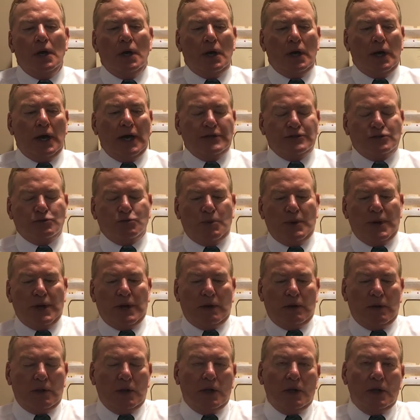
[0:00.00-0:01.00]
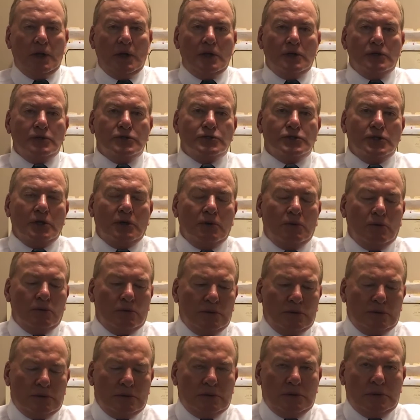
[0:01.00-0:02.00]
as well. So
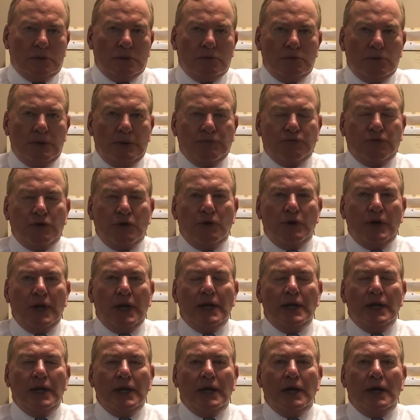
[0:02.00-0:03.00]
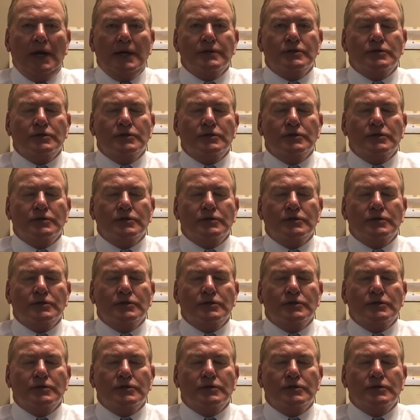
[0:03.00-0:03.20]
we flew to India.